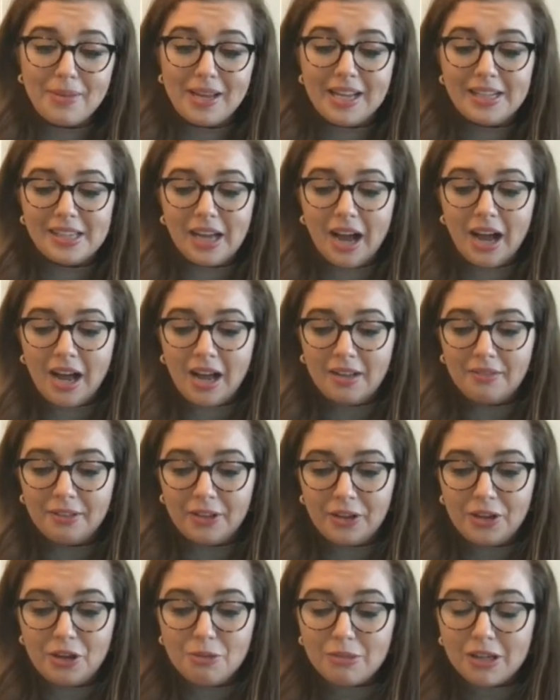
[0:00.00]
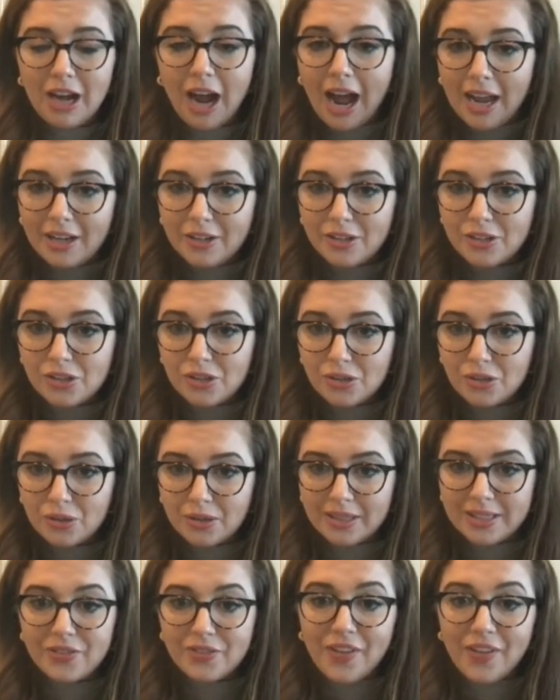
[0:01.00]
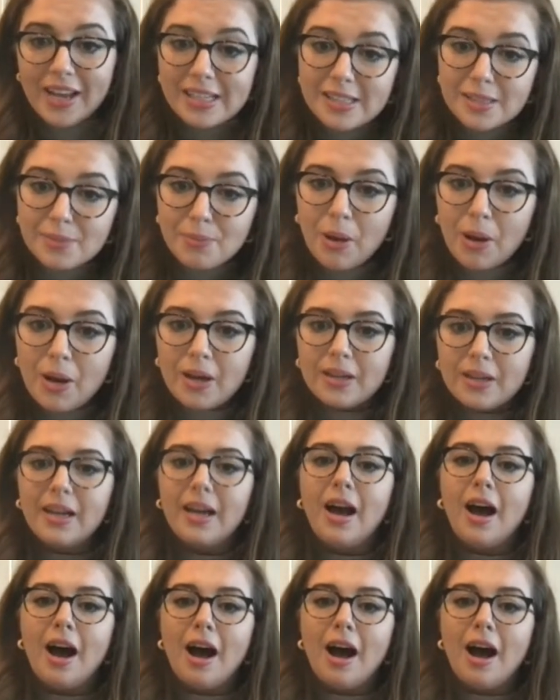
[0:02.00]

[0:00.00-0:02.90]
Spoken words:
It's on the HumanKInd Stories Facebook.